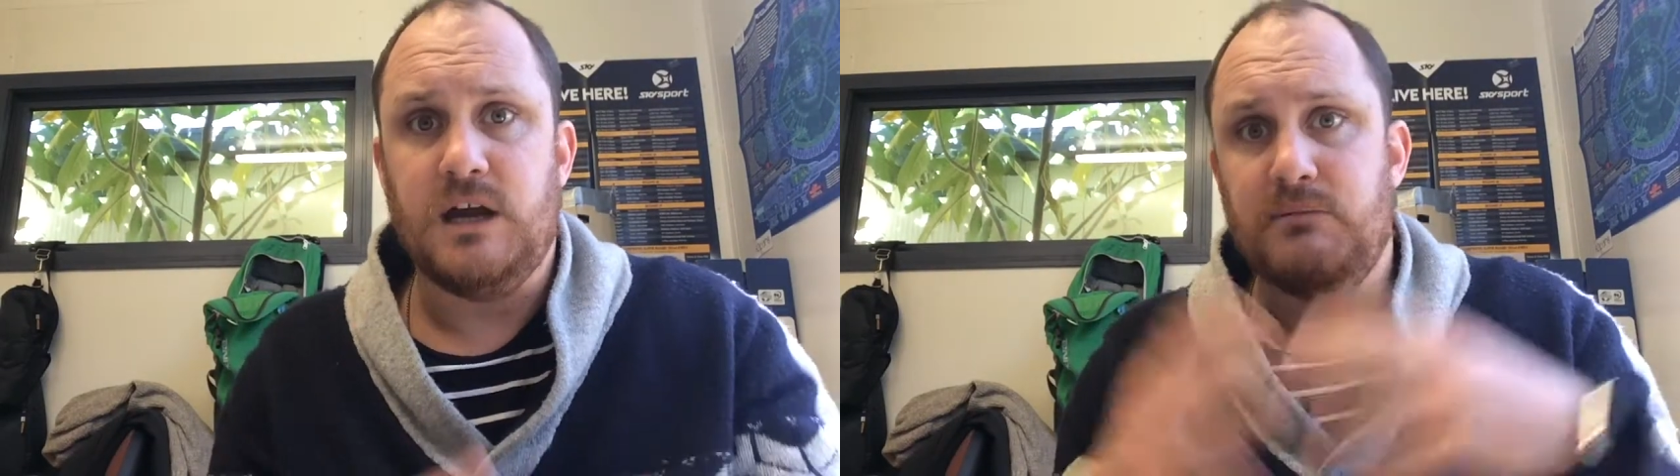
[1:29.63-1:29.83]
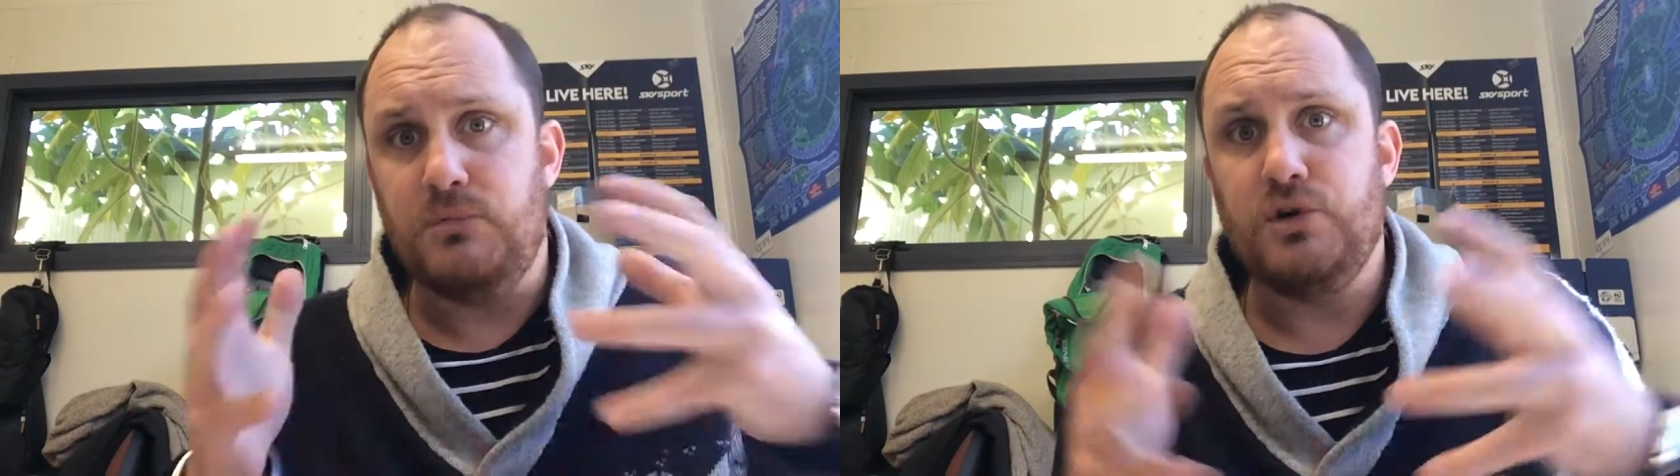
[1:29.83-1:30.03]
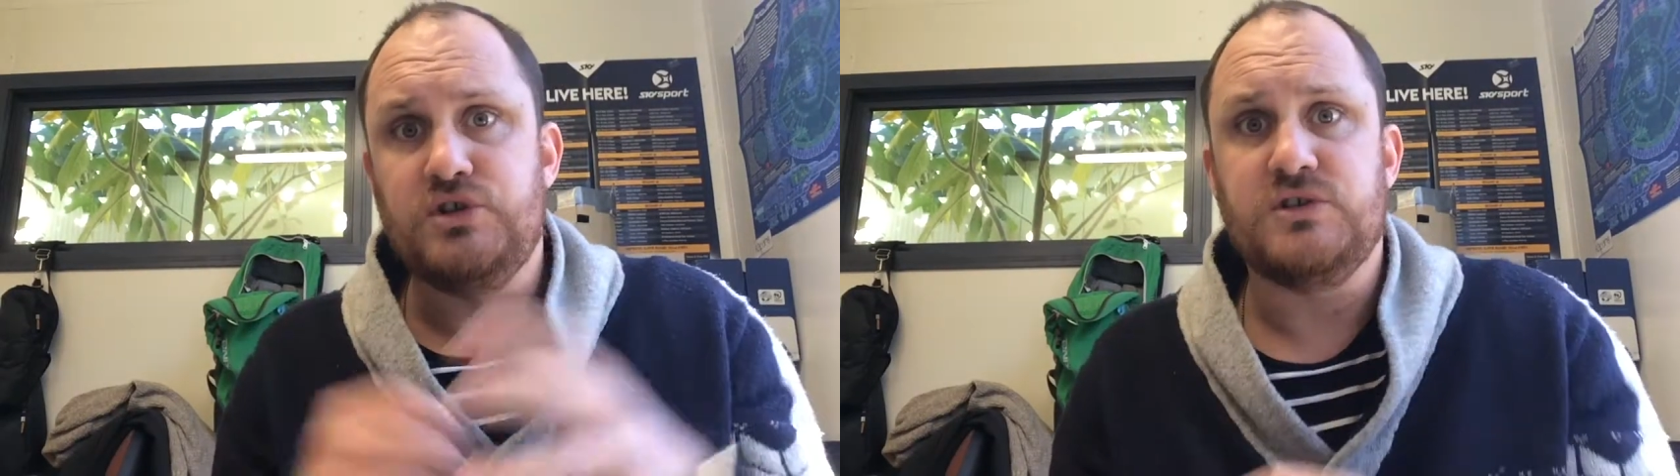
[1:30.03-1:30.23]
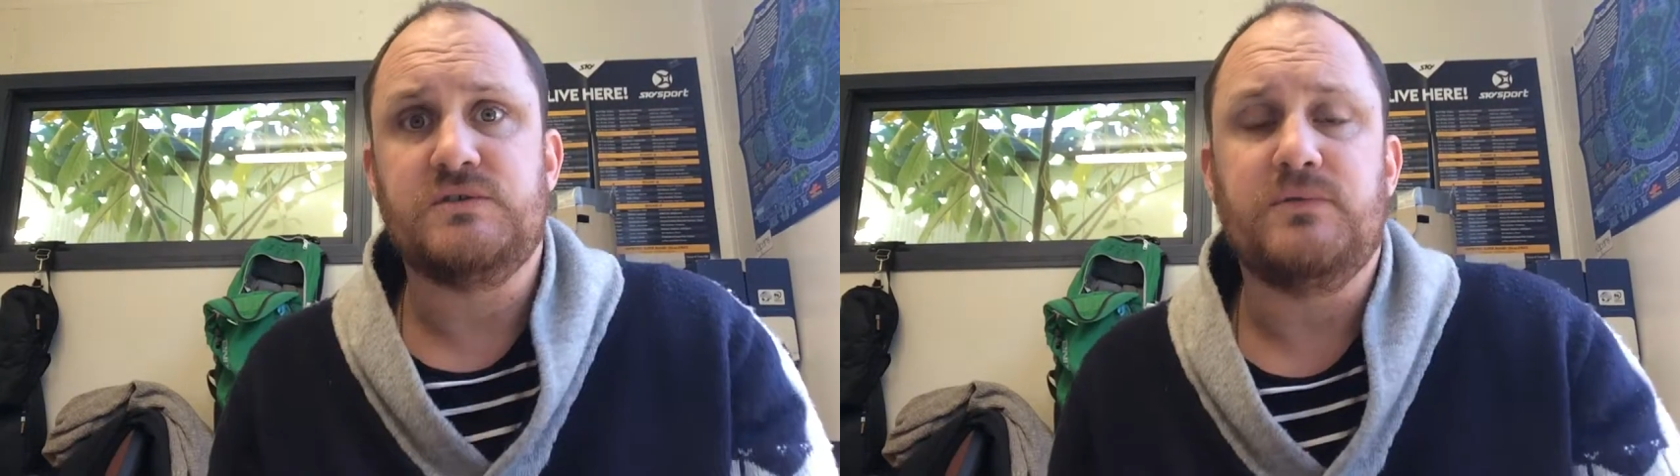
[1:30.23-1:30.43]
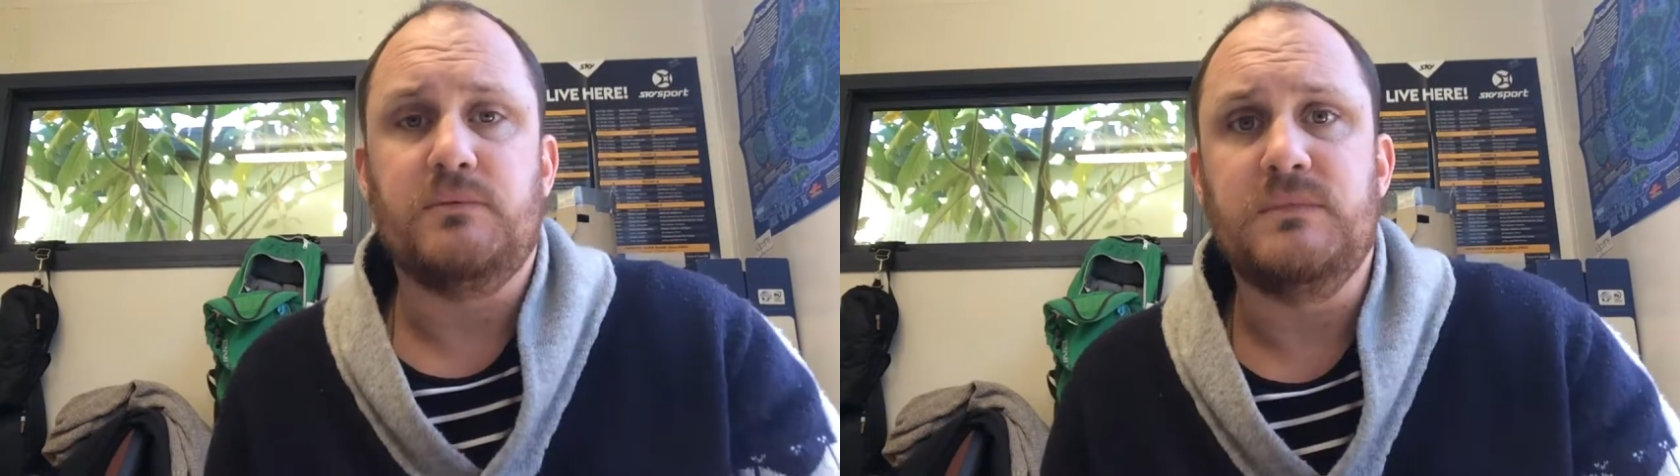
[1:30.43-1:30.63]
emerges
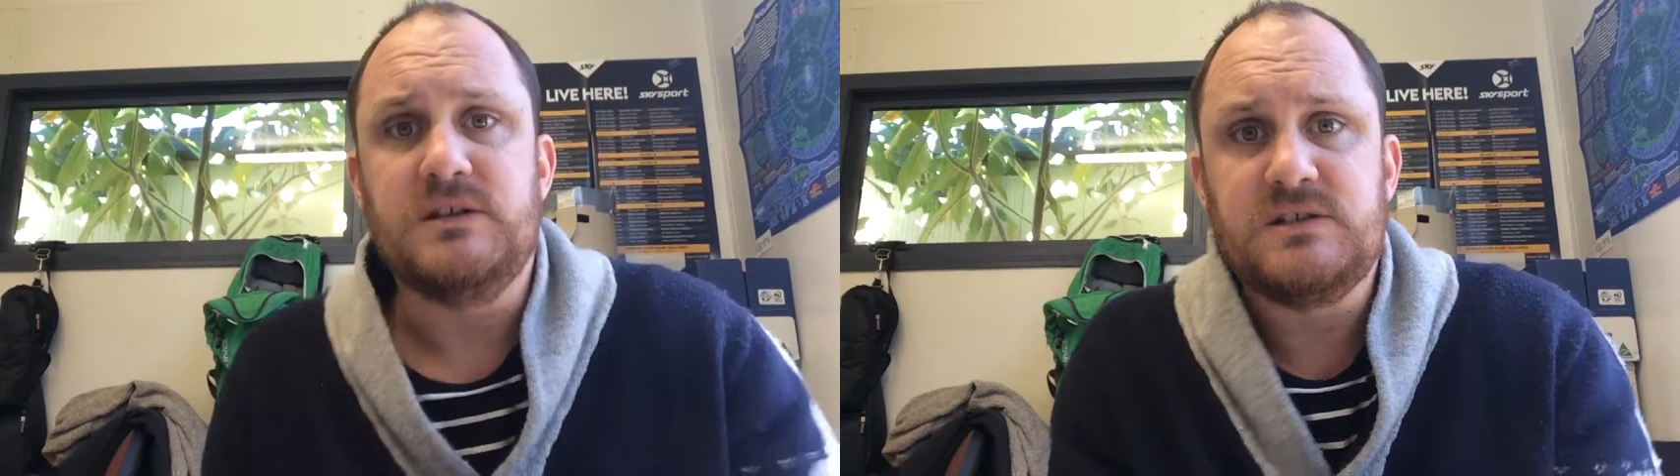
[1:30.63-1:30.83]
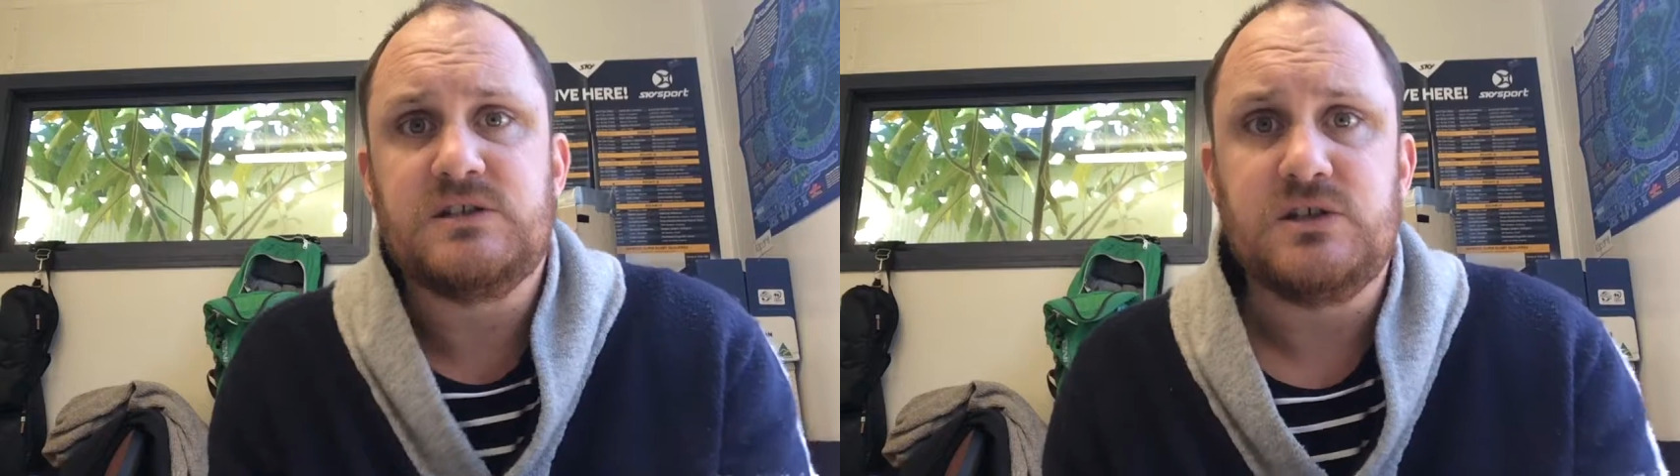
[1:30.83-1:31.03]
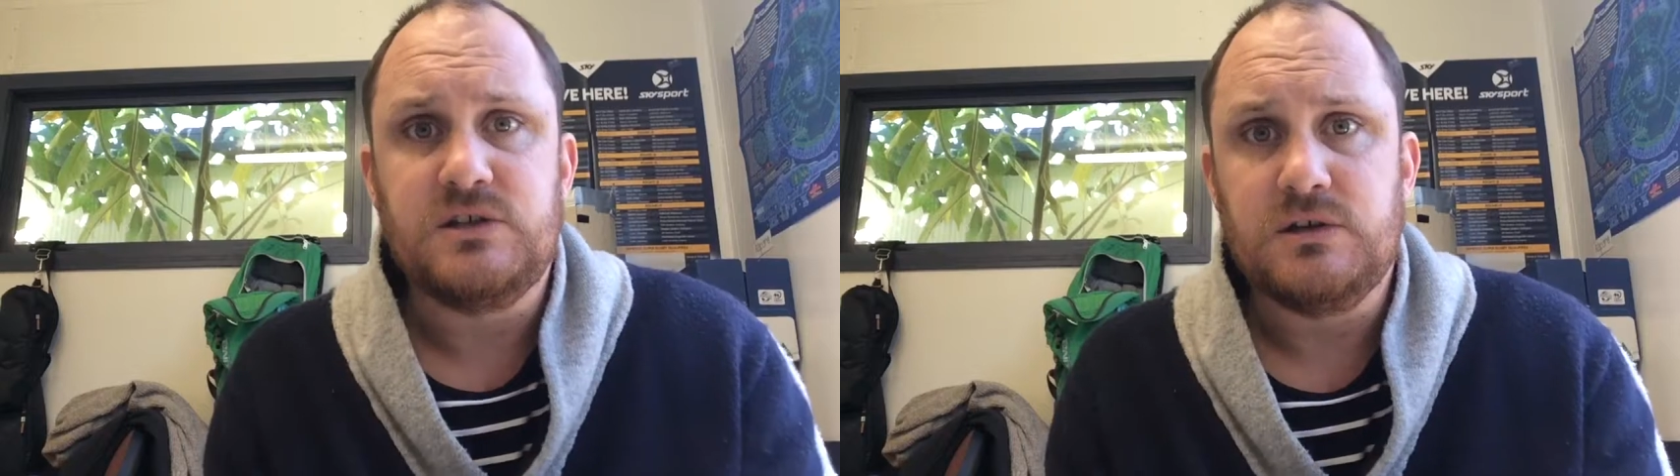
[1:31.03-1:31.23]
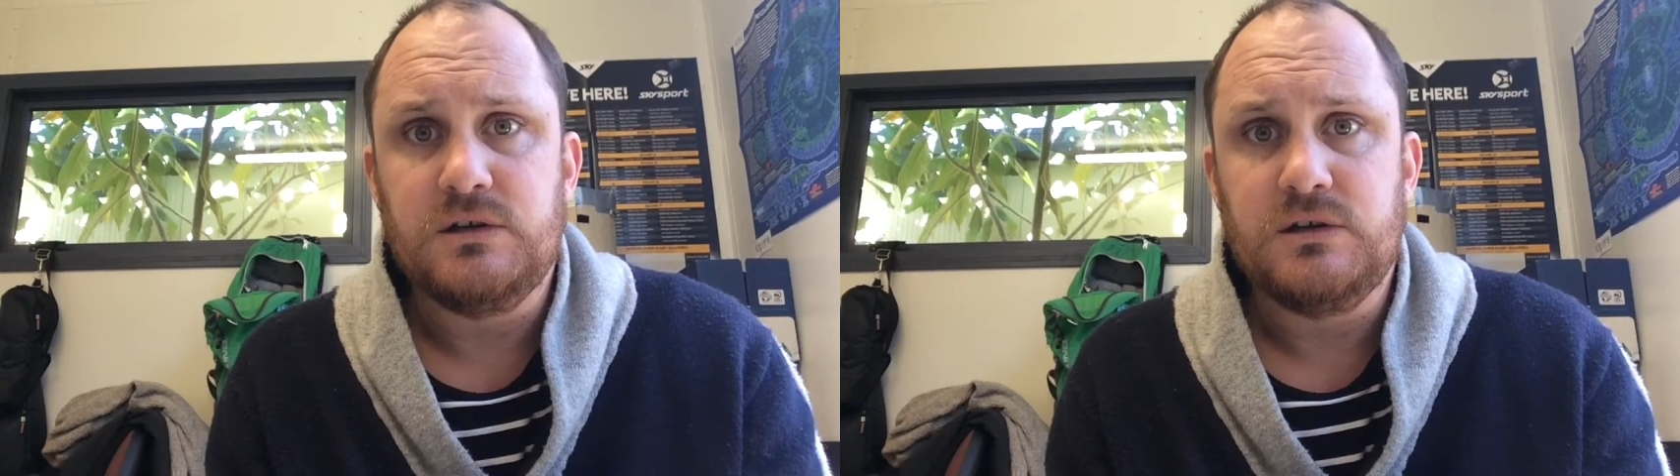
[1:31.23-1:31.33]
from this